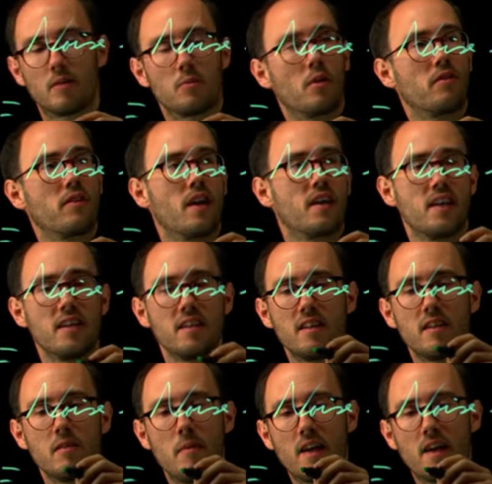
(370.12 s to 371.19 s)
with the identity
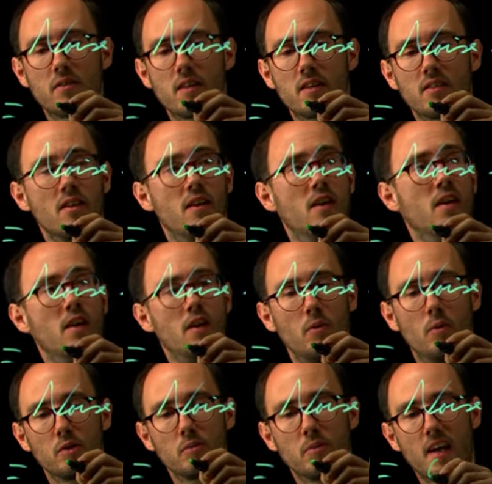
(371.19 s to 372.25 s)
matrix,
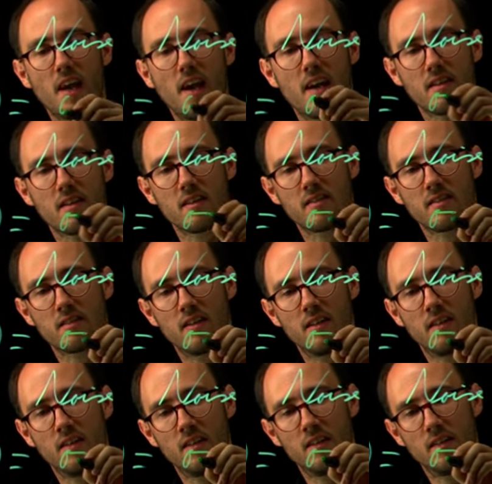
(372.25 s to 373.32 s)
what we get is
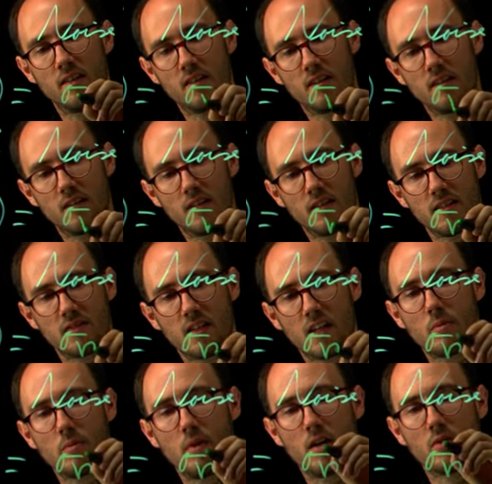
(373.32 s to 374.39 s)

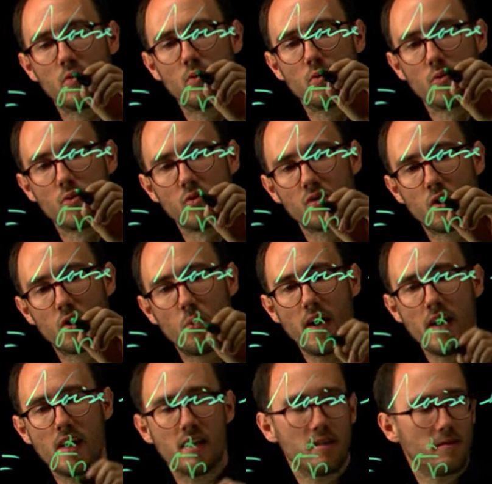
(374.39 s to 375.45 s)
sigma nu
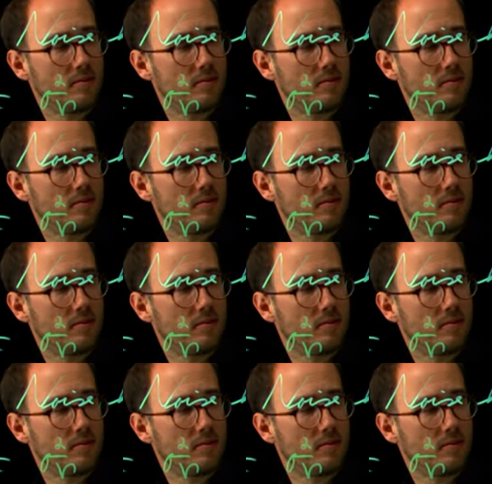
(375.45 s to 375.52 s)
square